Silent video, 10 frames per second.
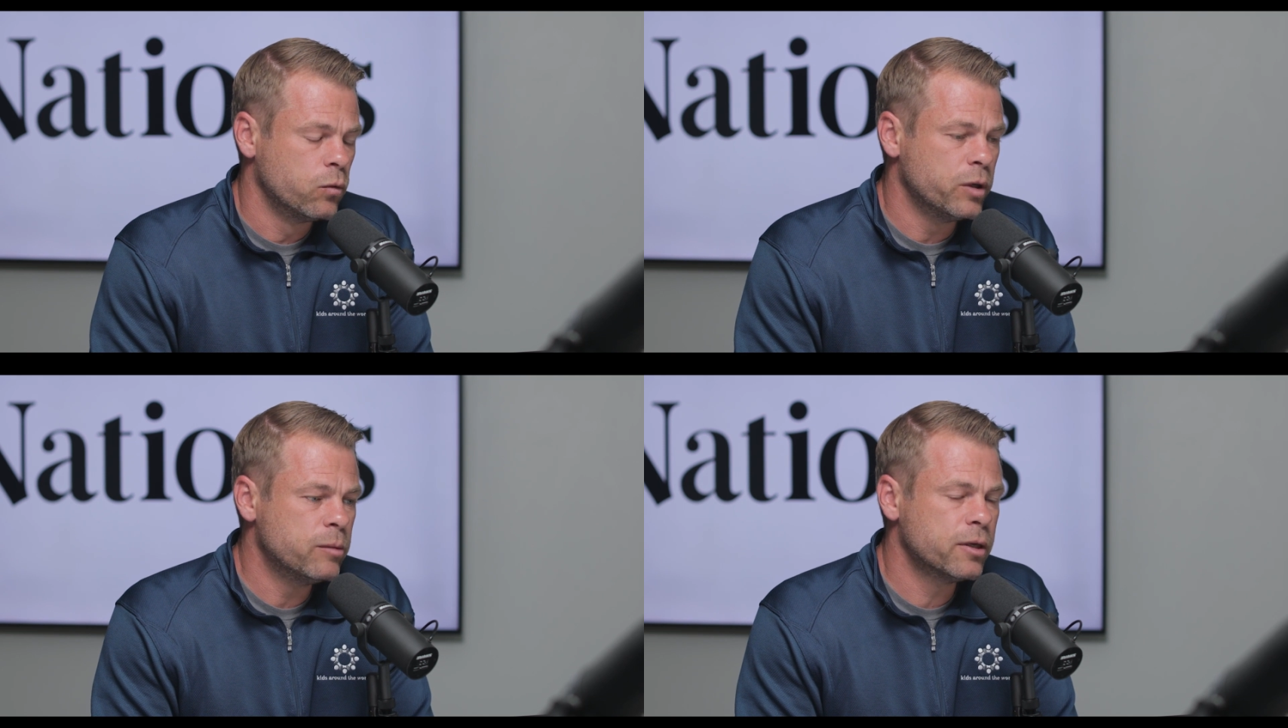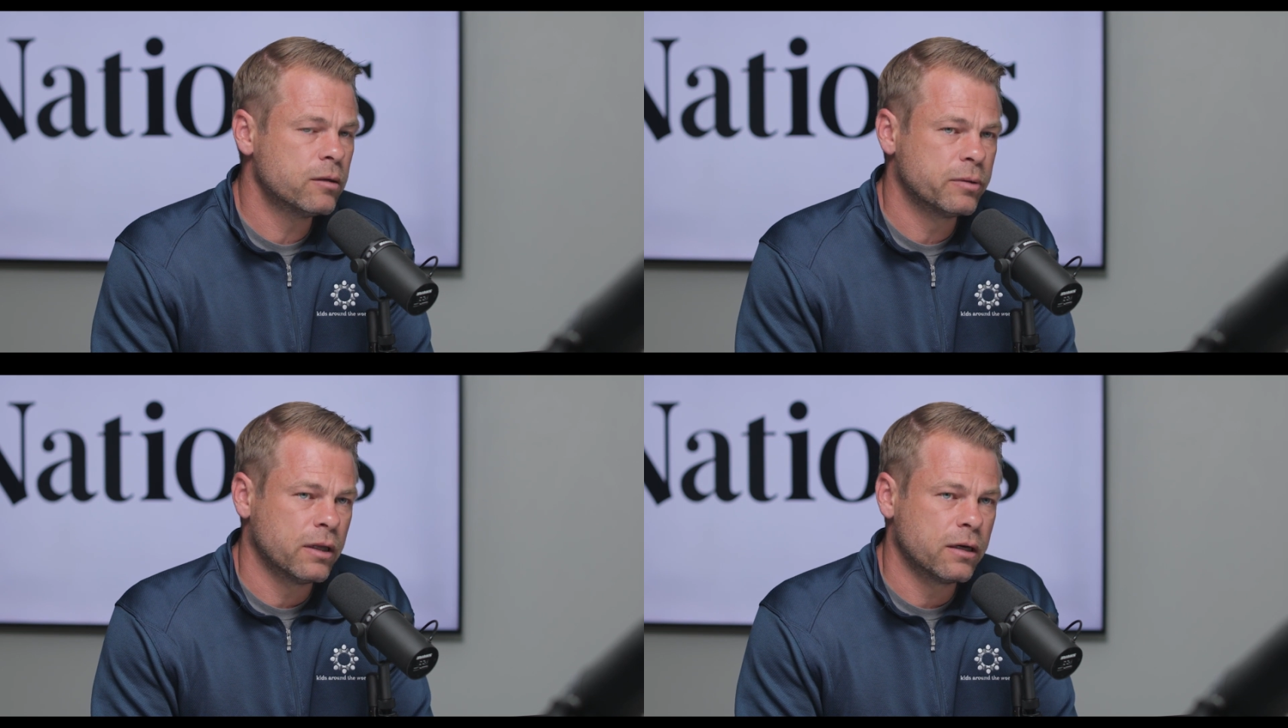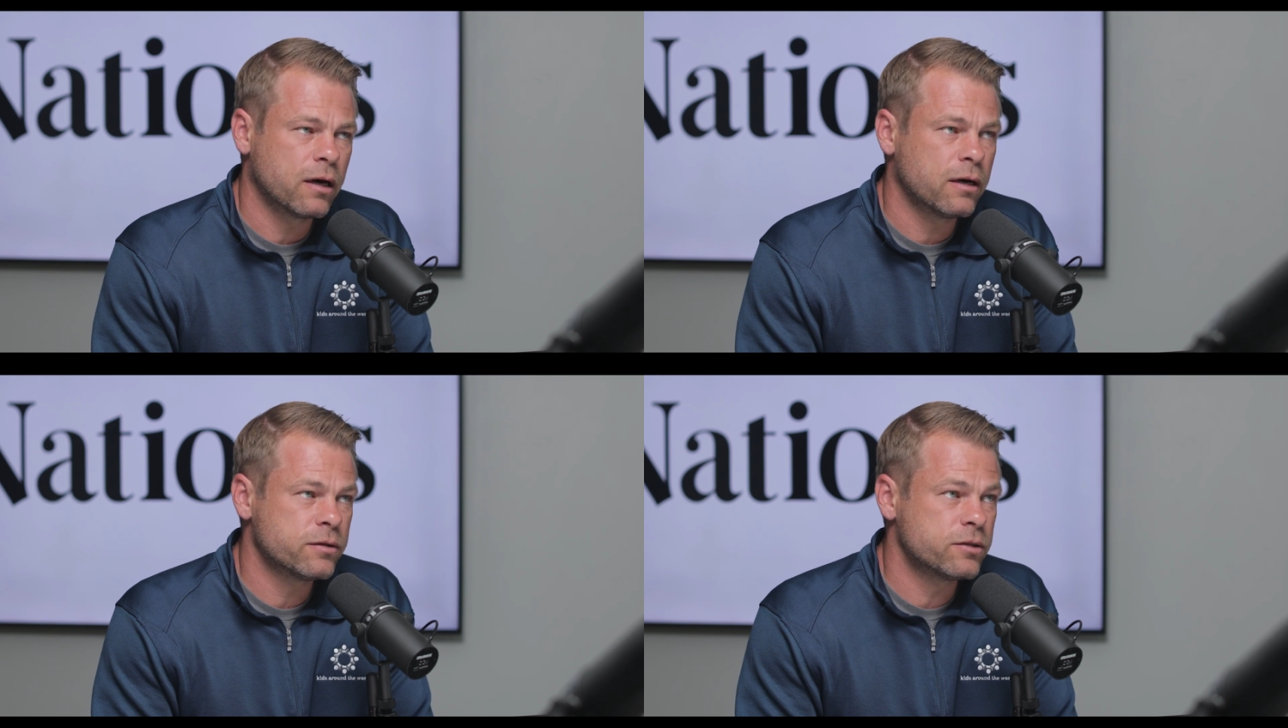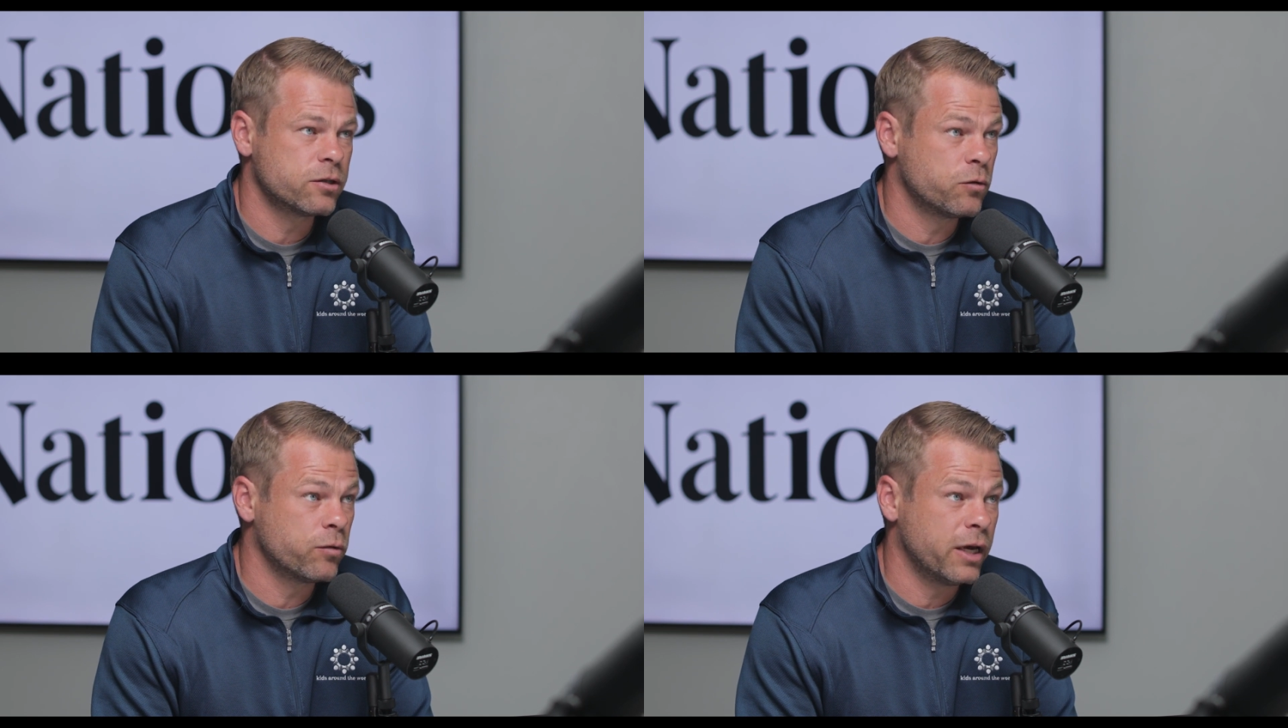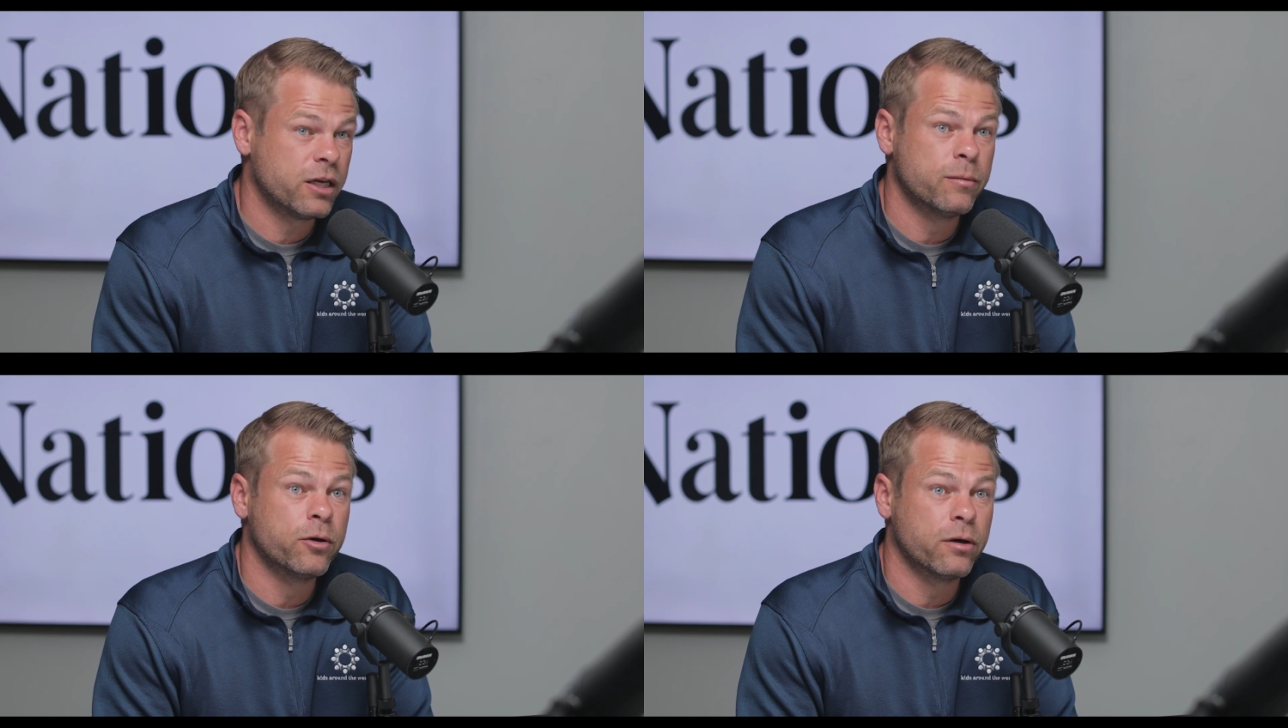we build playgrounds to
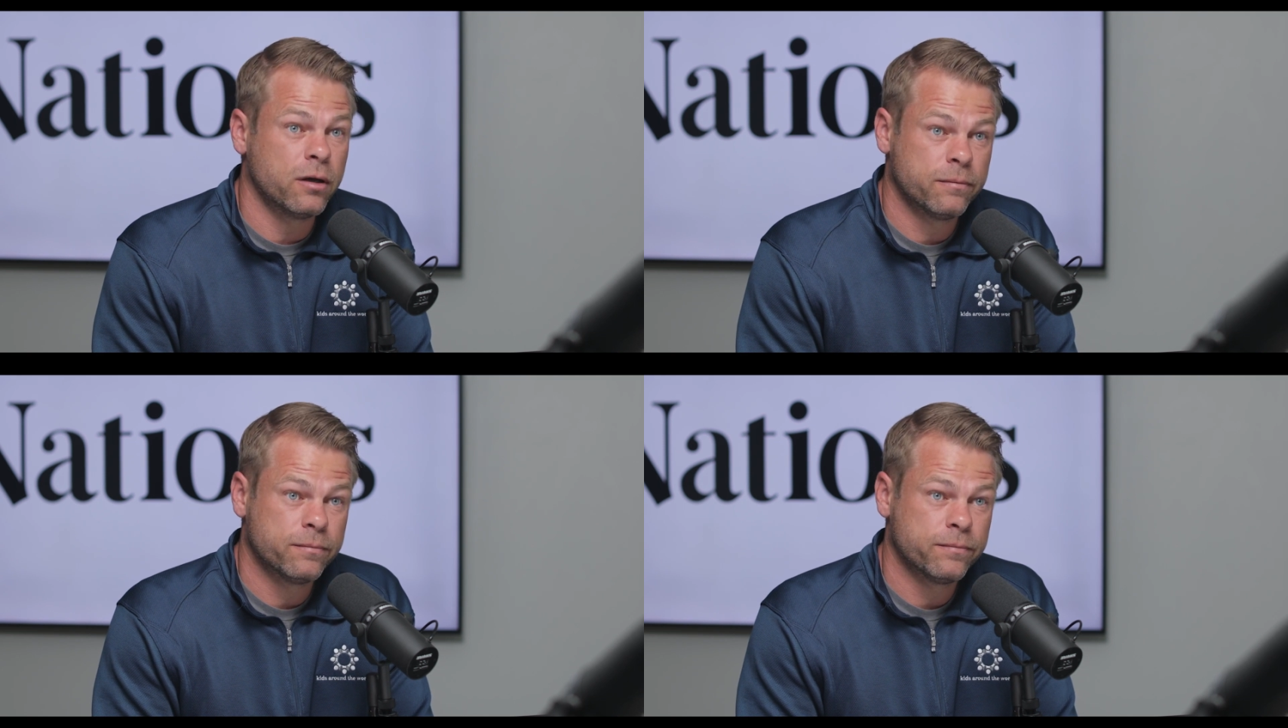create community.